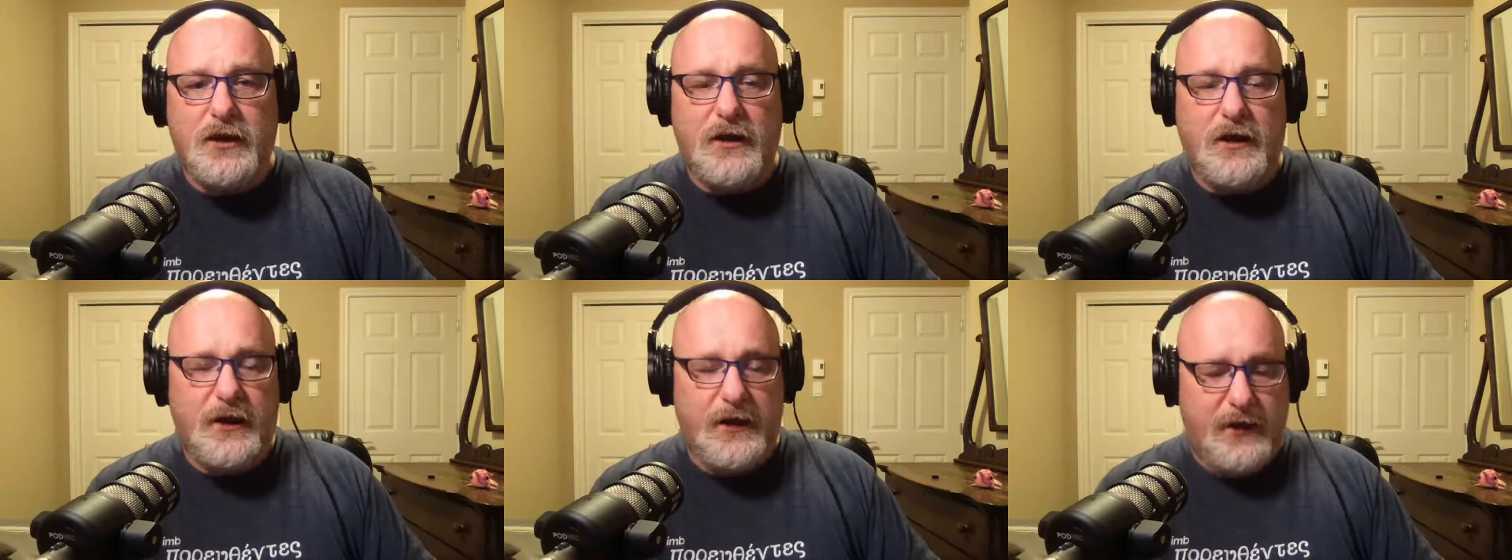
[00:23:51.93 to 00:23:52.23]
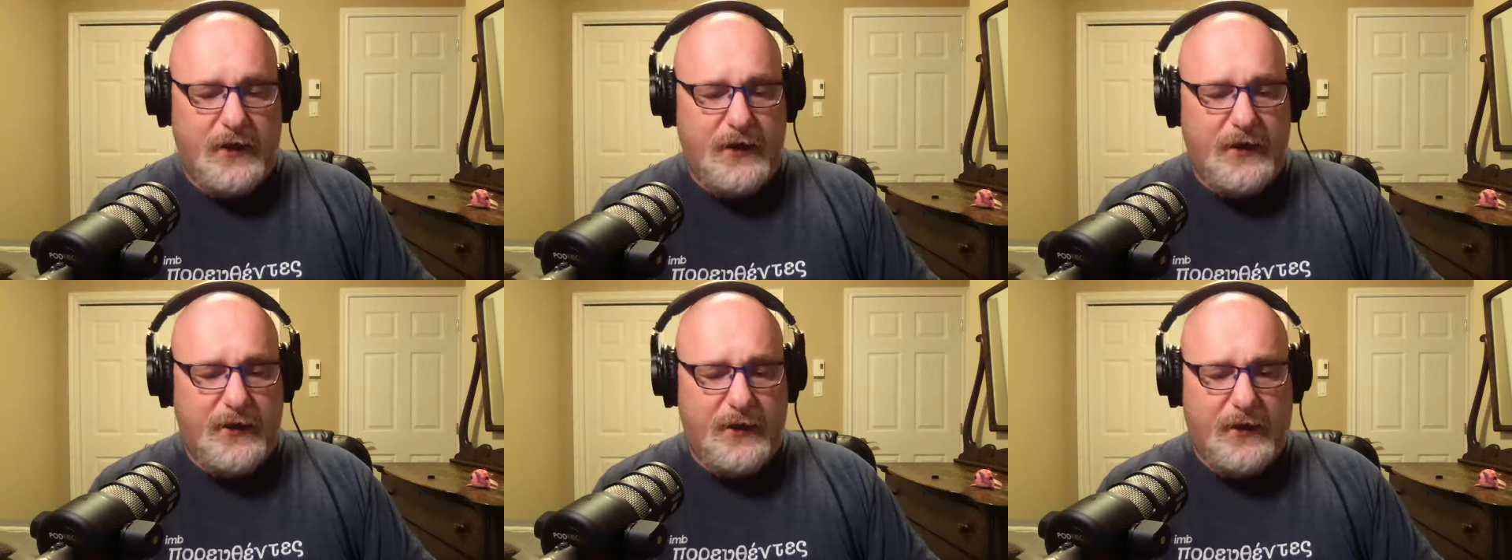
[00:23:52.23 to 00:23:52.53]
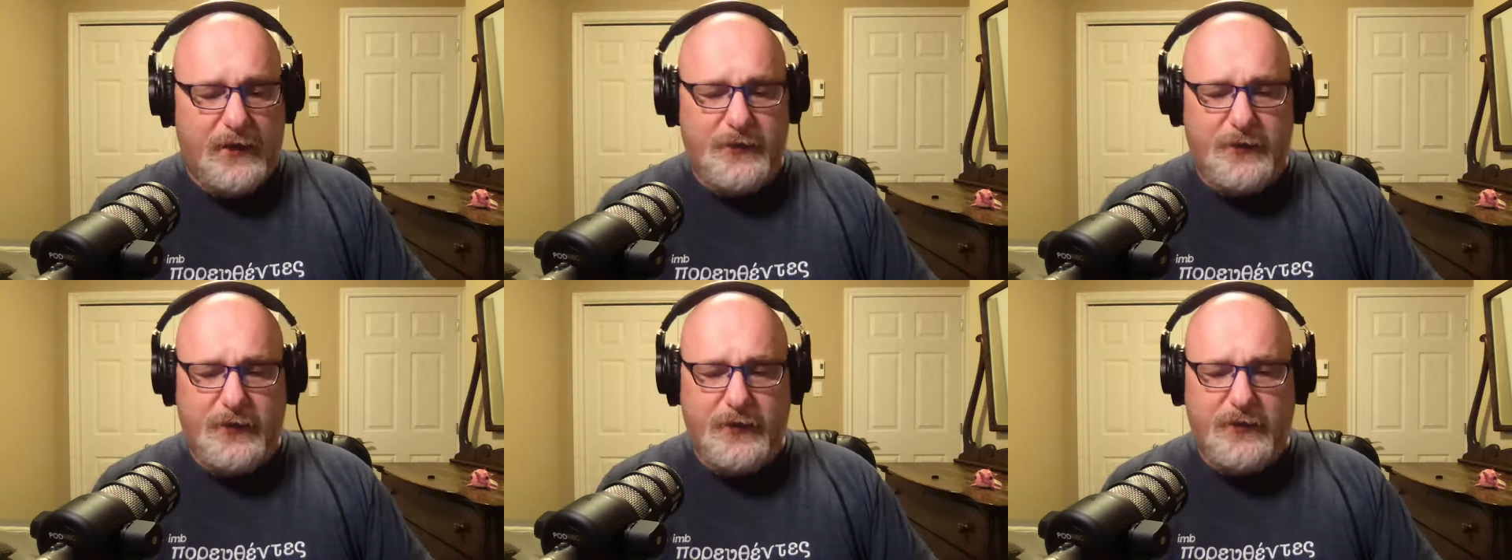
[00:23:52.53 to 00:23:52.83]

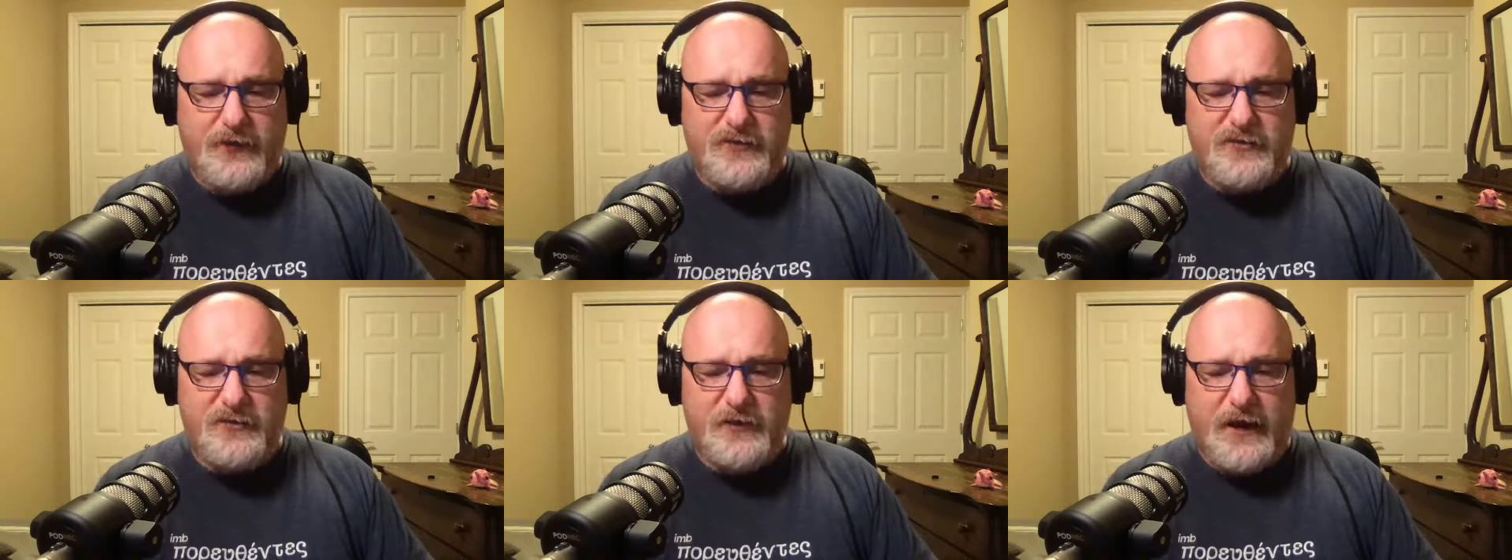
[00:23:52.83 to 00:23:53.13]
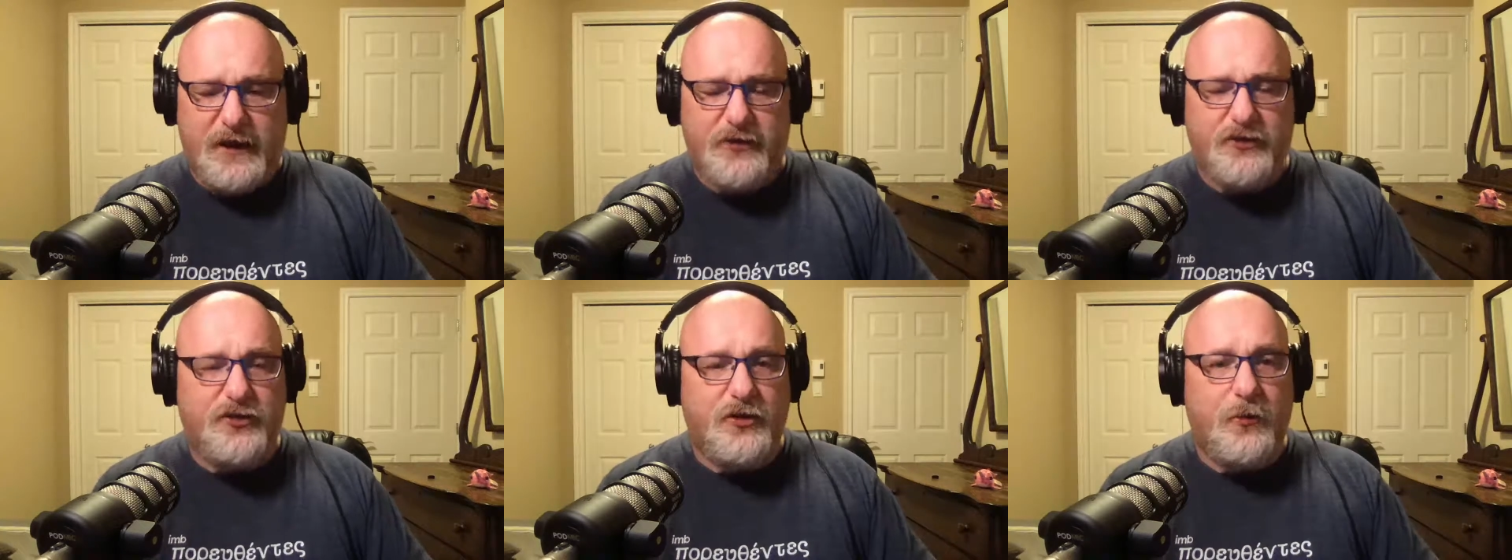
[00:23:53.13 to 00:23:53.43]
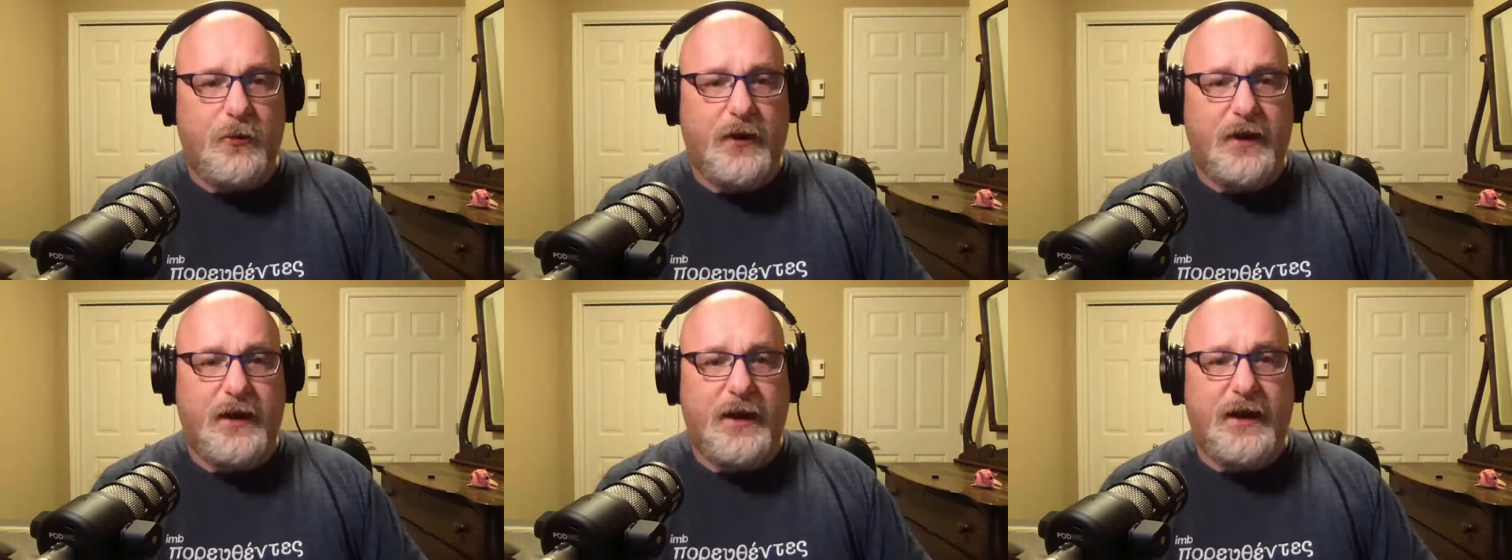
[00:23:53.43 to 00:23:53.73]
I think this is actually
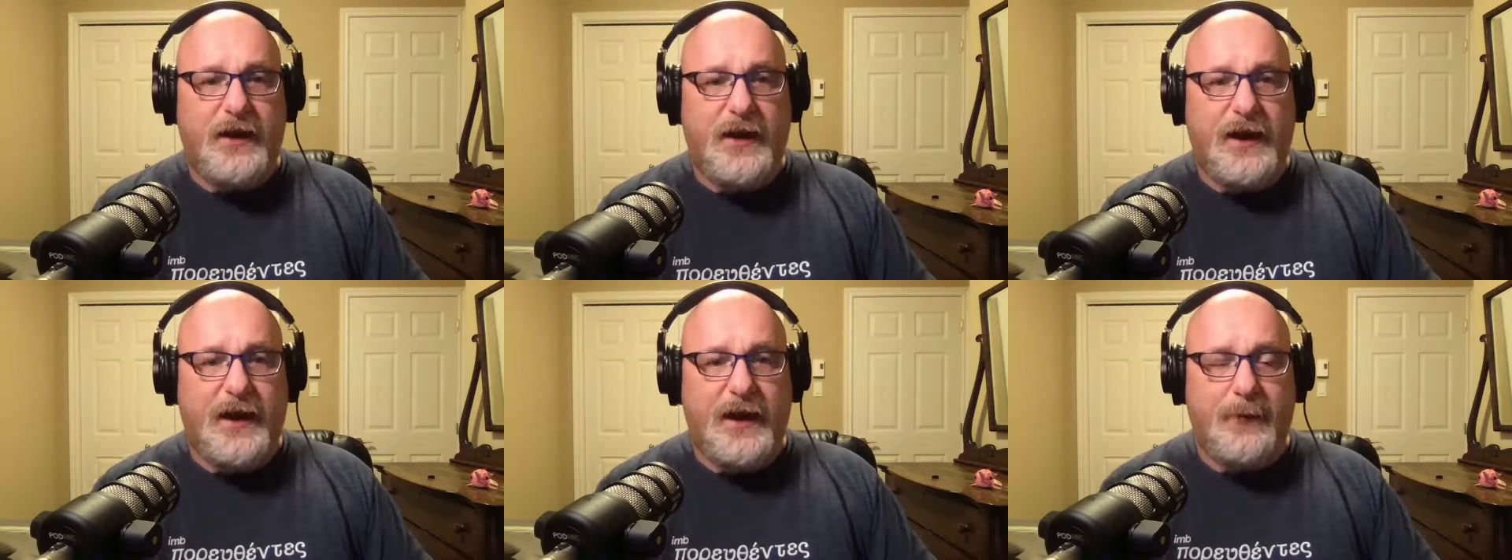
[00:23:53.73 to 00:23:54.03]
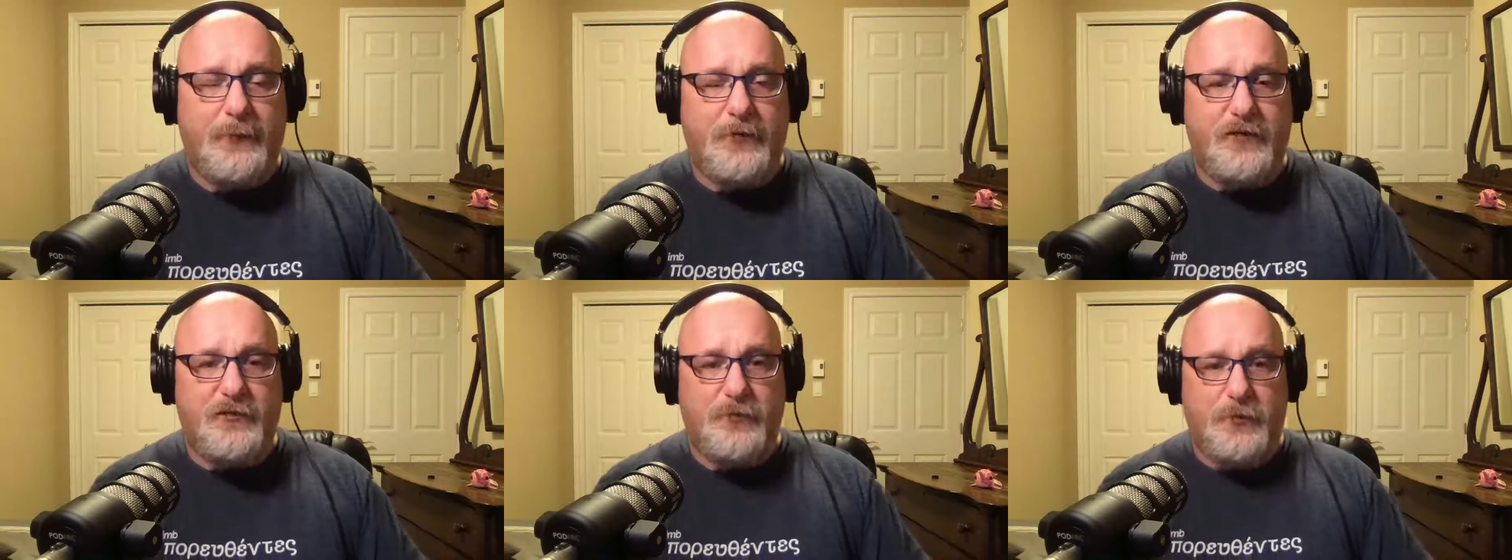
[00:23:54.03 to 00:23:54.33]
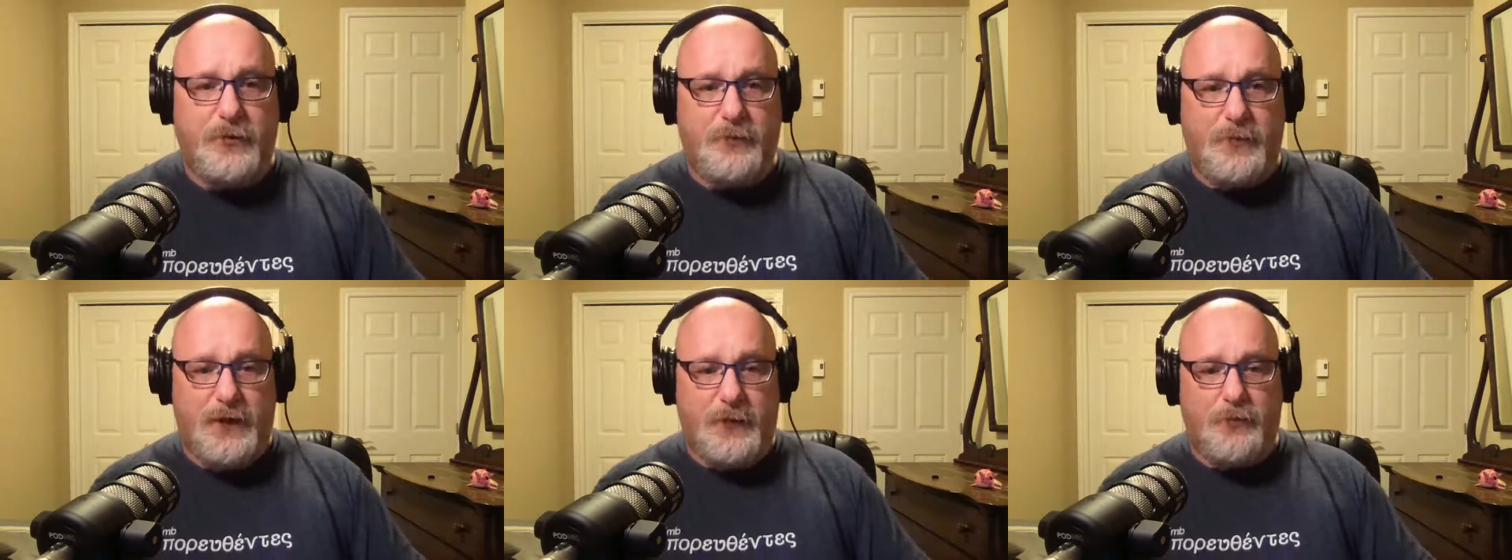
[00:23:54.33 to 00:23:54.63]
what kind of happens
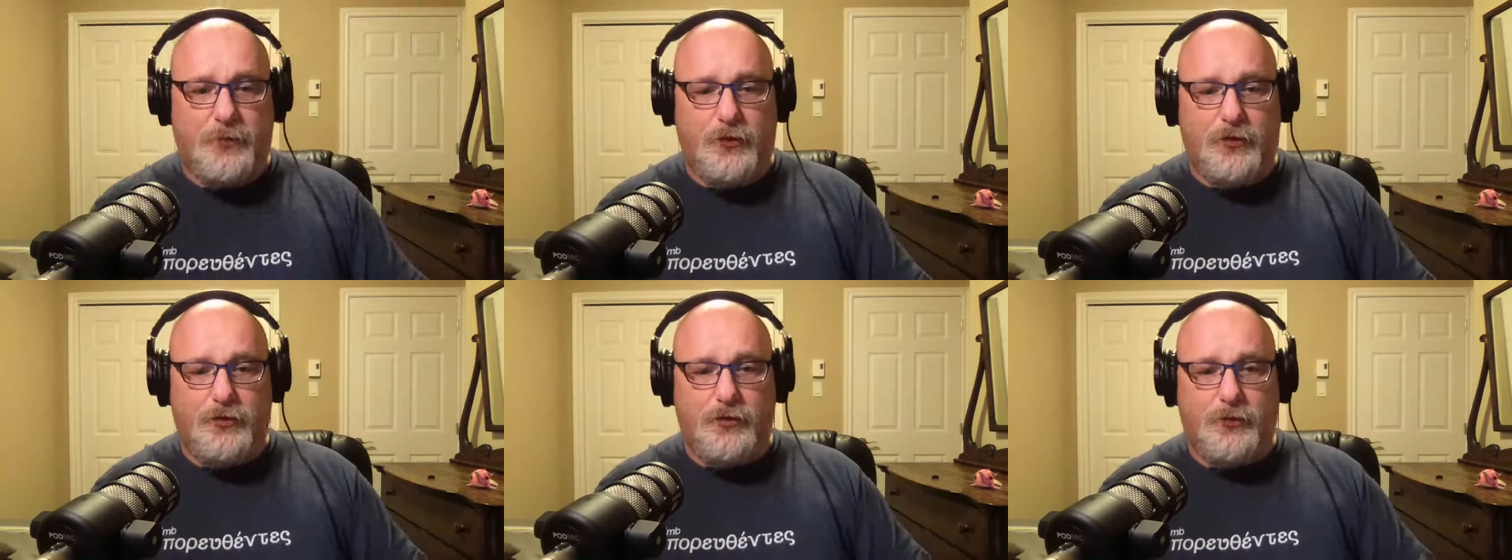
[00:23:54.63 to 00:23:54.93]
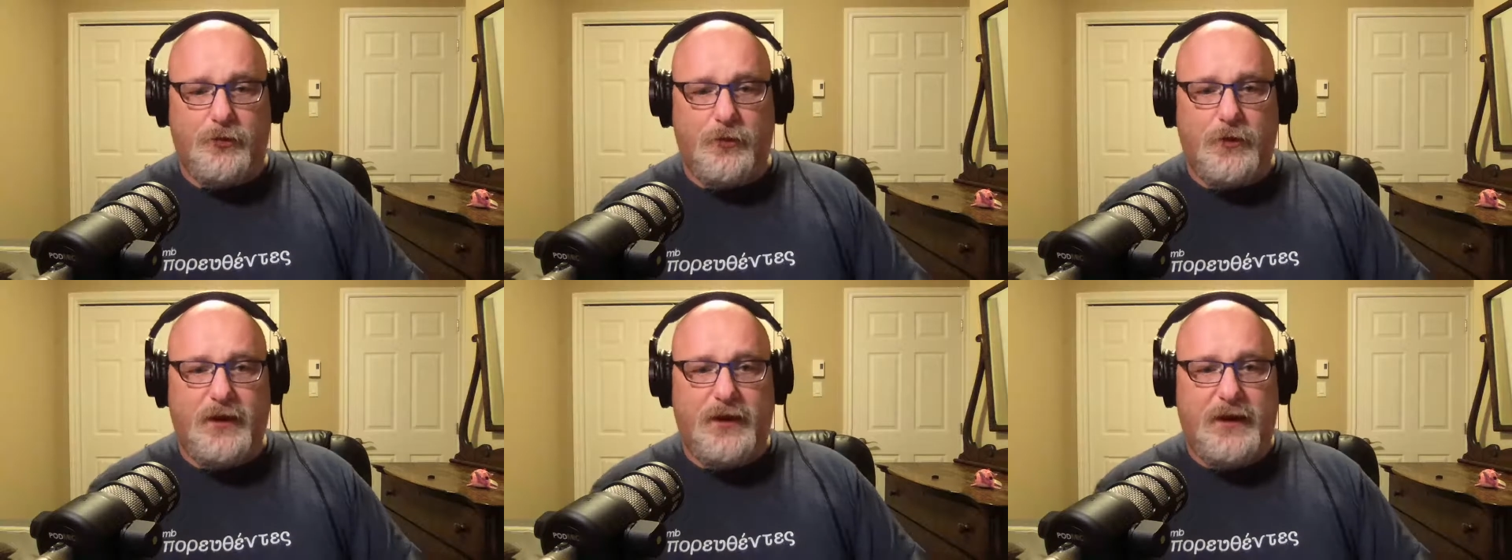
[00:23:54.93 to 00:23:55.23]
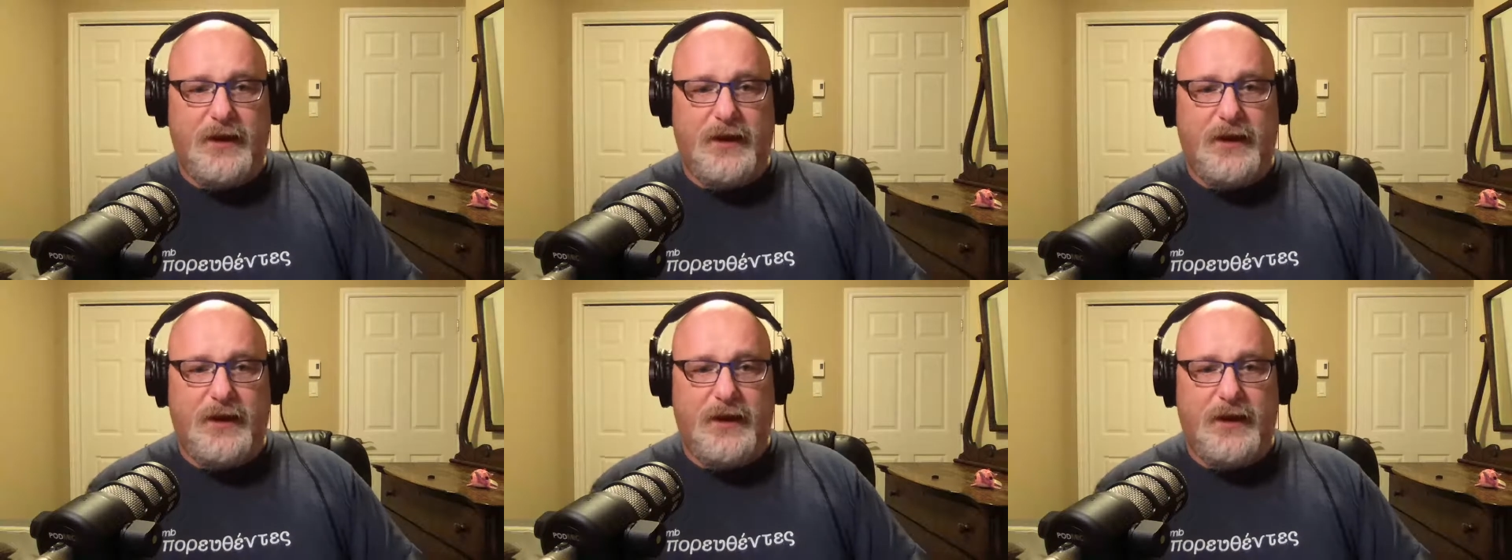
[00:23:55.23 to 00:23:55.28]
with people who